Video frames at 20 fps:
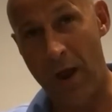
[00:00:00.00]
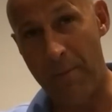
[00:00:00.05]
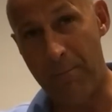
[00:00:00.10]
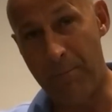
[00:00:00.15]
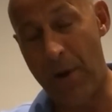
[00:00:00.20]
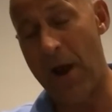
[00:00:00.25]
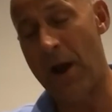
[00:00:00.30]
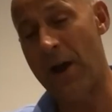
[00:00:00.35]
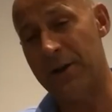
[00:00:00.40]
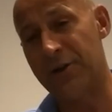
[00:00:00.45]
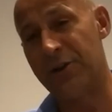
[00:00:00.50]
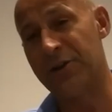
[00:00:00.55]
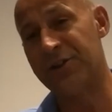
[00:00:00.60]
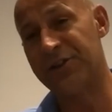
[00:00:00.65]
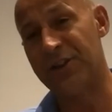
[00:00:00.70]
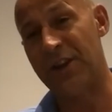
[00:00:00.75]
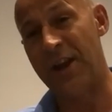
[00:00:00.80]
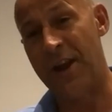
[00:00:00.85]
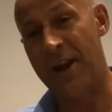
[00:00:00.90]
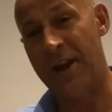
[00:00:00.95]

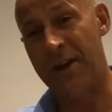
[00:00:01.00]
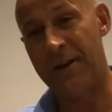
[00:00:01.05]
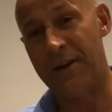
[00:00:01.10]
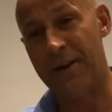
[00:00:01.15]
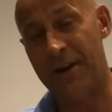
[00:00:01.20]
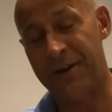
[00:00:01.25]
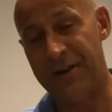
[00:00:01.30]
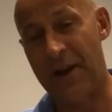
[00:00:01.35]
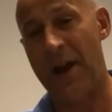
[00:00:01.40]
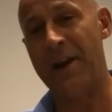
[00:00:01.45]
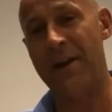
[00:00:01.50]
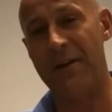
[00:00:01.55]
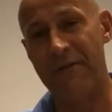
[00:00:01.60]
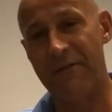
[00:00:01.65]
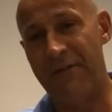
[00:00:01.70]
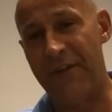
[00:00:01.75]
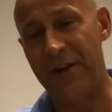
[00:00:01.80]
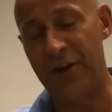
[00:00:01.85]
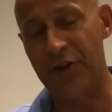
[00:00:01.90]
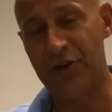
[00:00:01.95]
partners in a dyeing and
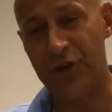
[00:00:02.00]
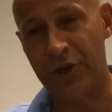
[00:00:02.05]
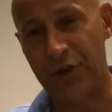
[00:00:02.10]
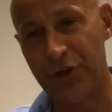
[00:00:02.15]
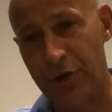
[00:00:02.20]
finishing